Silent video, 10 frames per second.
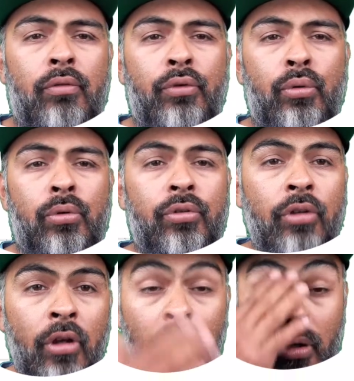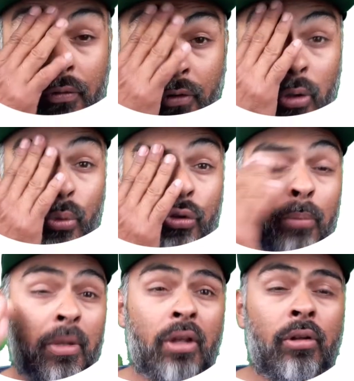viewers and our followers are
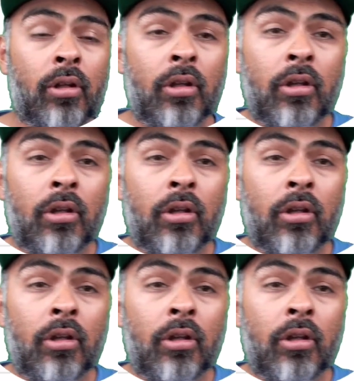male,